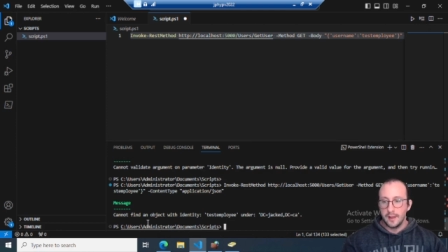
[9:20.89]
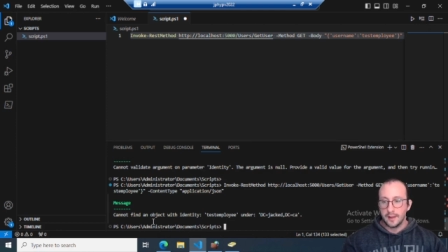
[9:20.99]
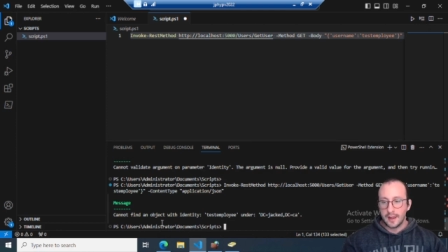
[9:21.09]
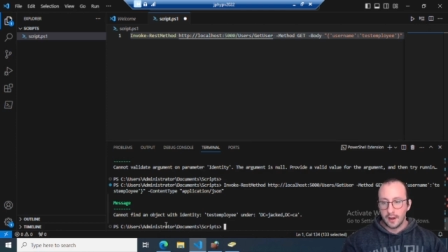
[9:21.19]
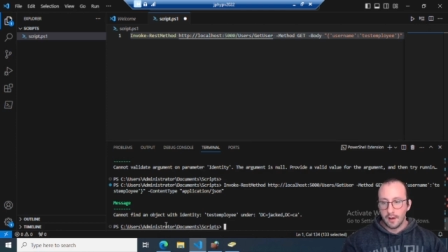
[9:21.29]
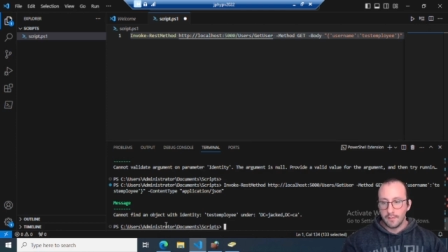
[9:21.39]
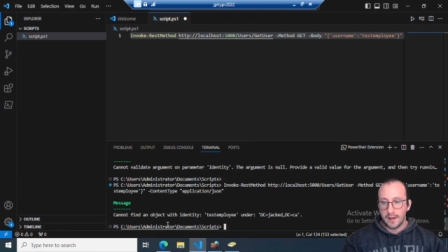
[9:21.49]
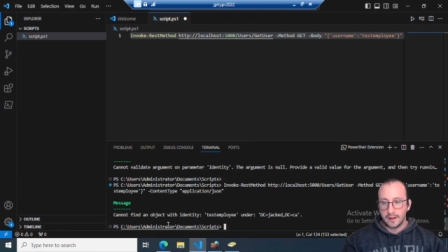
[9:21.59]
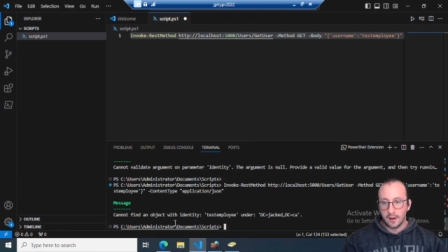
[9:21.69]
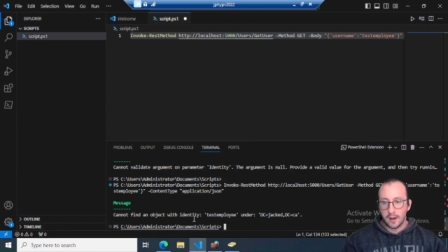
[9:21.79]
Cannot
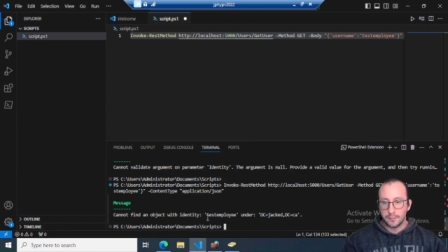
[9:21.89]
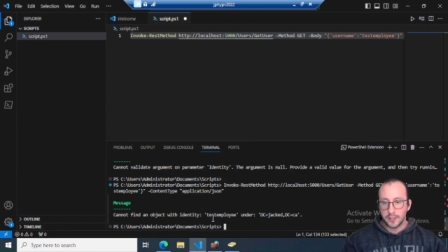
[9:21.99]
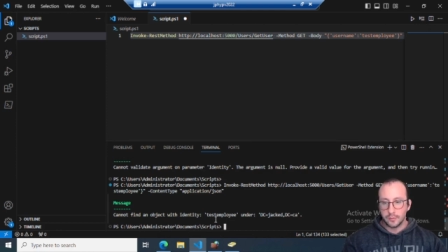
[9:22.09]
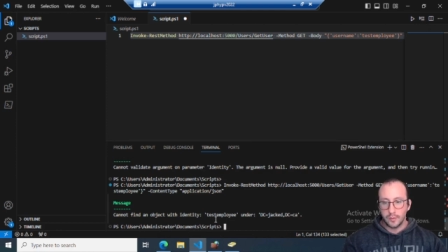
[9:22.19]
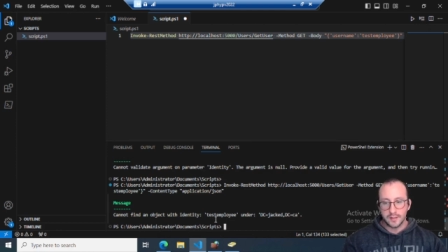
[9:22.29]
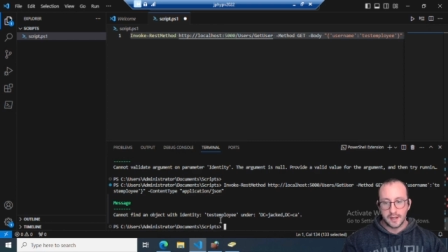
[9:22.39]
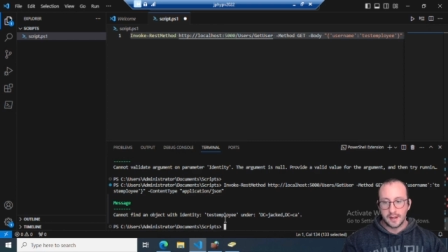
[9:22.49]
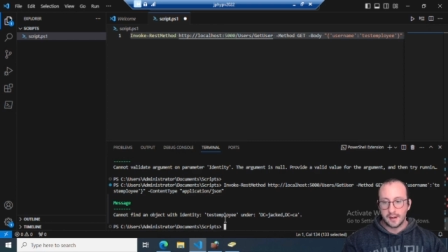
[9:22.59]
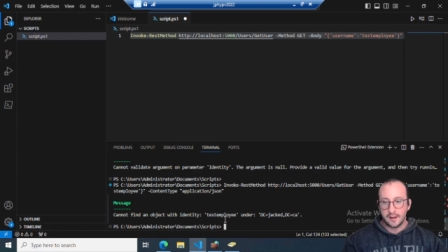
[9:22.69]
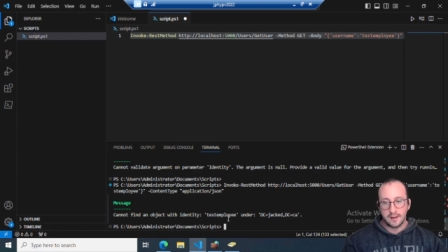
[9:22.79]
find an object with
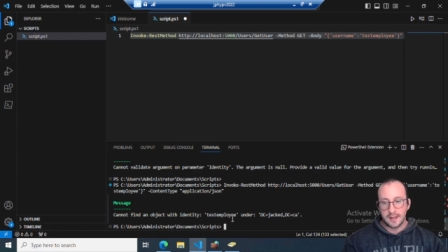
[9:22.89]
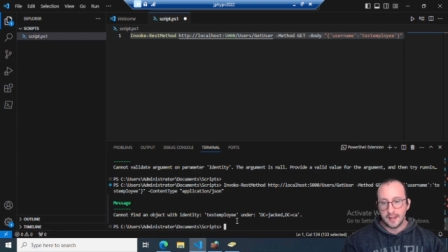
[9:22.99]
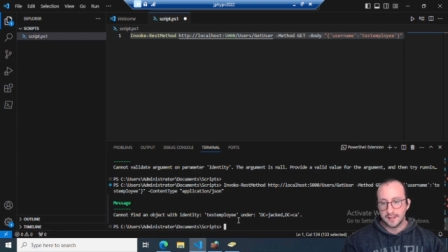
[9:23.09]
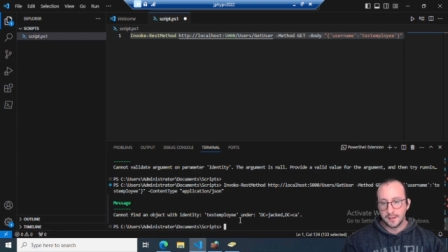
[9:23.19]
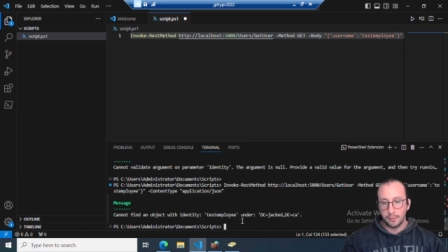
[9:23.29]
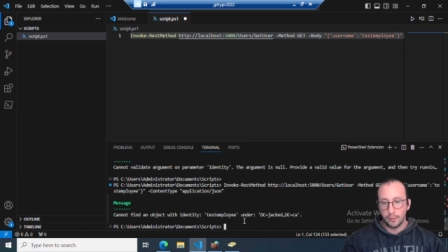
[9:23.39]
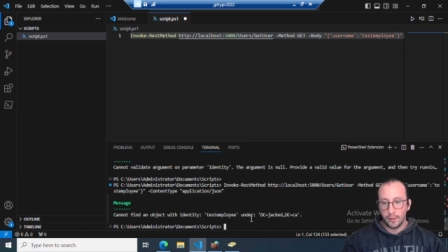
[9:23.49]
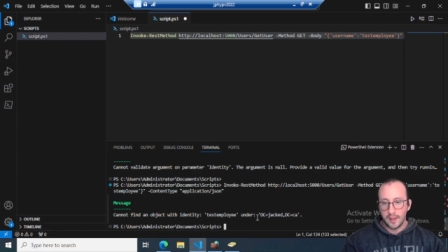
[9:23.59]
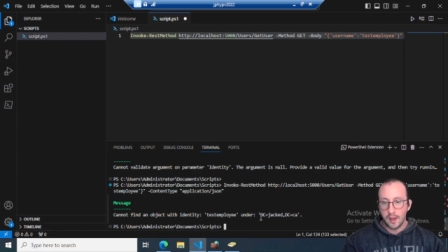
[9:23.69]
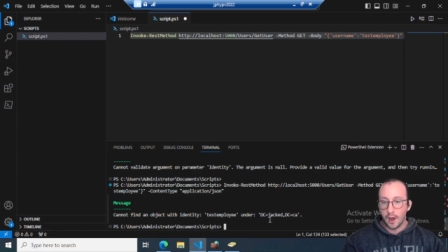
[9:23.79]
identity test
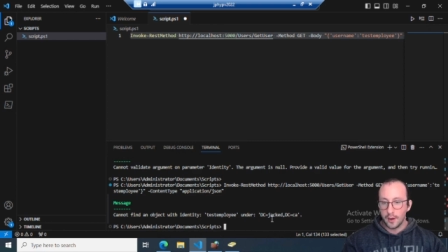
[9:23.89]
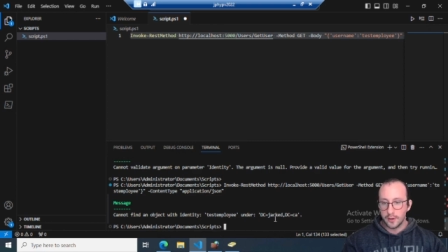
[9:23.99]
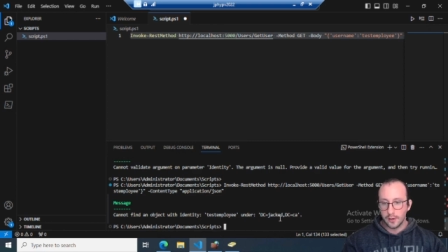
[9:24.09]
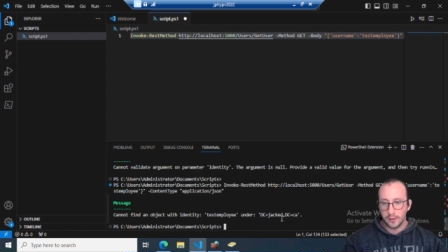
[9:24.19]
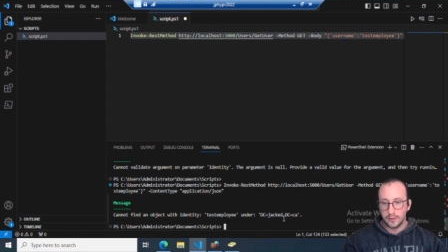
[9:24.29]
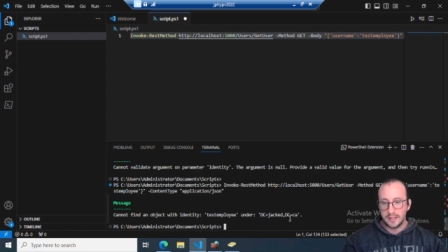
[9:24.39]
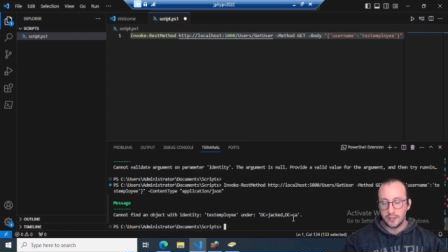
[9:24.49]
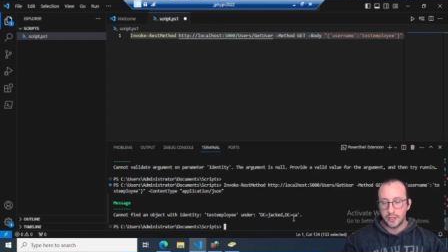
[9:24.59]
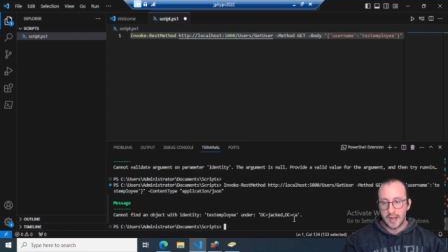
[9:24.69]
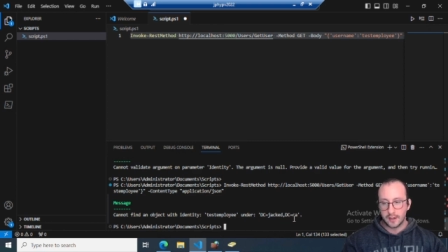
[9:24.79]
employee under the
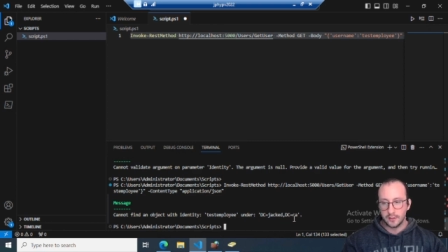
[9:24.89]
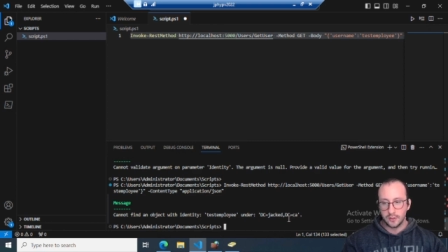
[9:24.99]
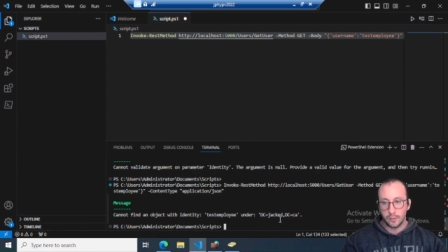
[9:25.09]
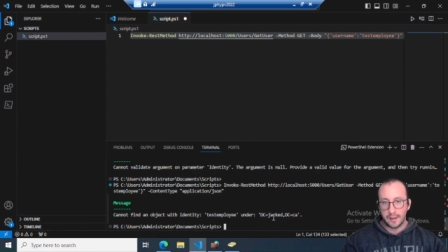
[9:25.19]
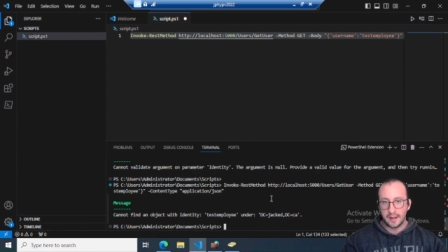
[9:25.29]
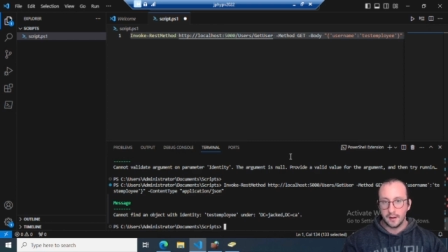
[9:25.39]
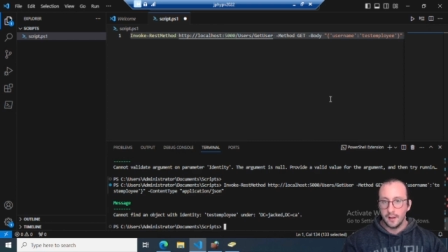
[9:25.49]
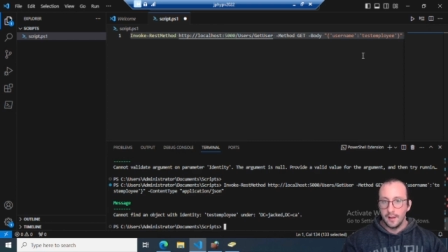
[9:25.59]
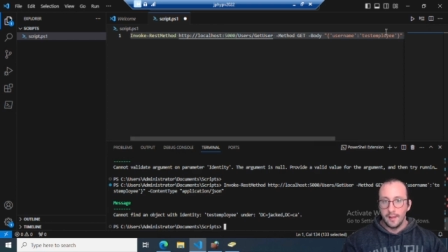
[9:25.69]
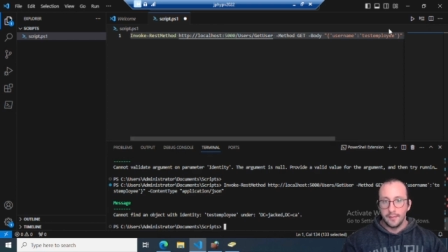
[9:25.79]
jacked domain.
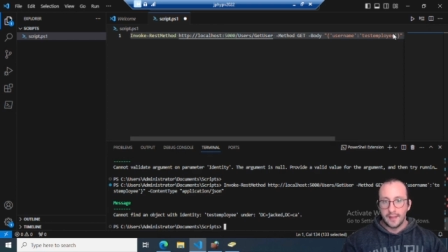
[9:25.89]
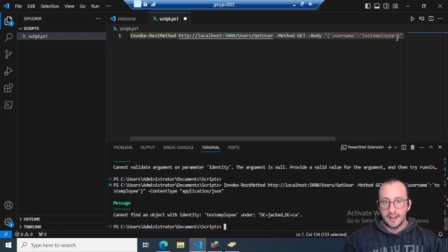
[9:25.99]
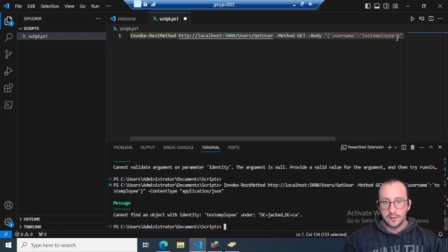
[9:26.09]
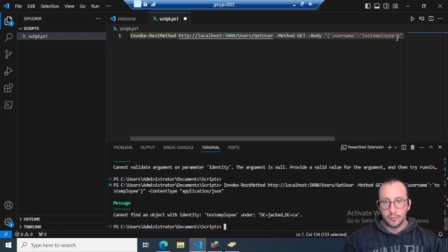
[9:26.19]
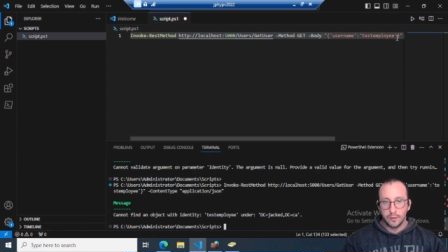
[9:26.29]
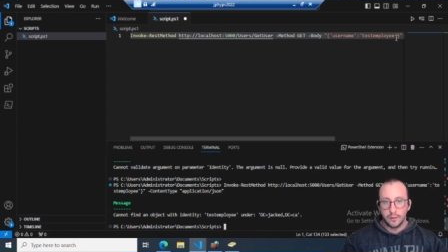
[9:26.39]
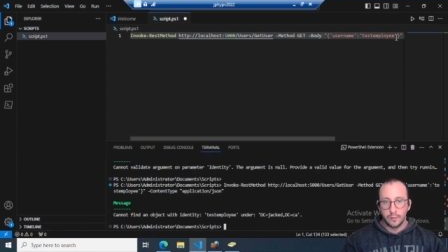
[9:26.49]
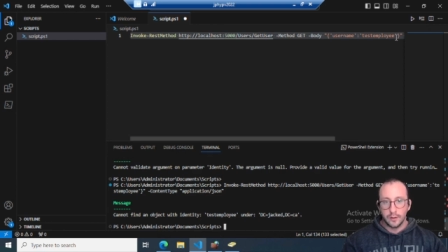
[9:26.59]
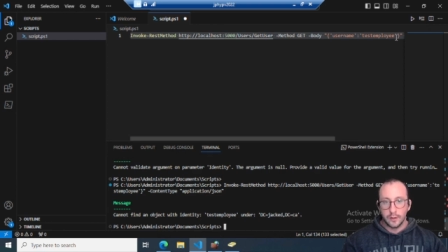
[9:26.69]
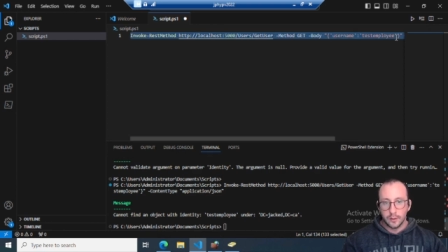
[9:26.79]
That's really